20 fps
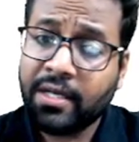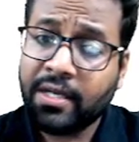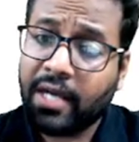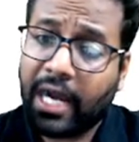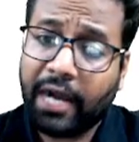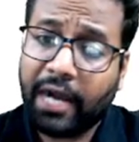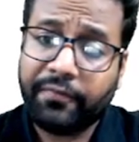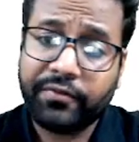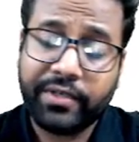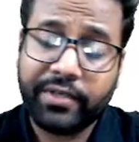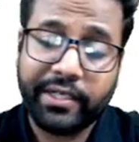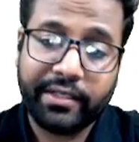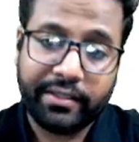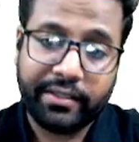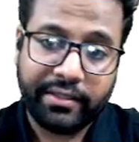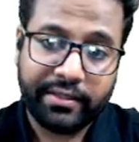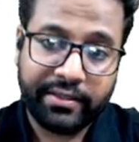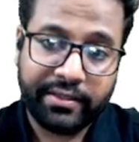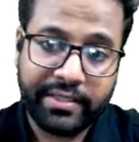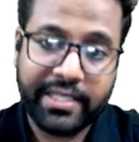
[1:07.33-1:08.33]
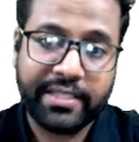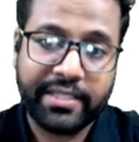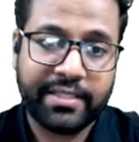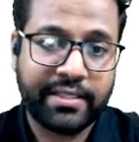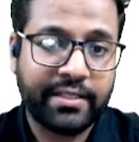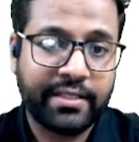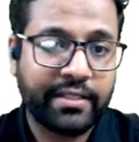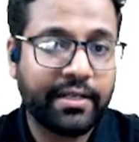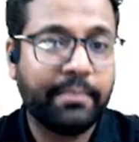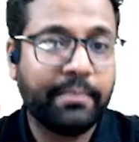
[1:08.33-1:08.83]
After this
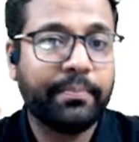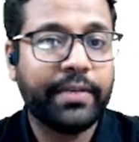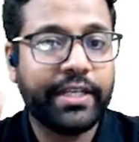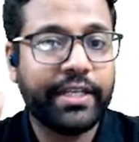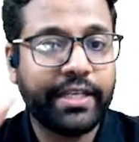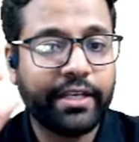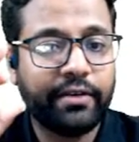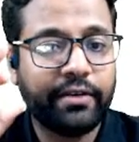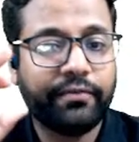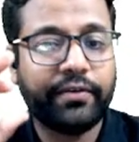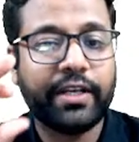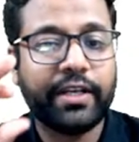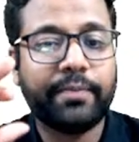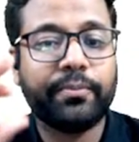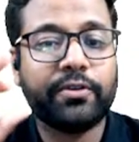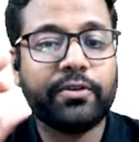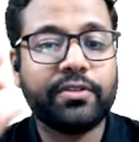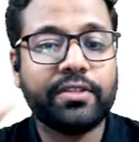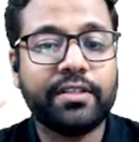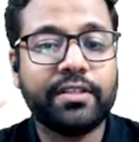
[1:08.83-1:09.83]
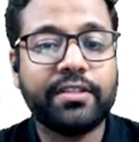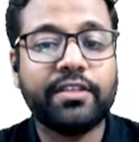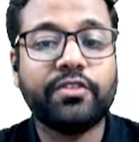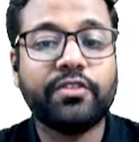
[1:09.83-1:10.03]
completing of 5 processes,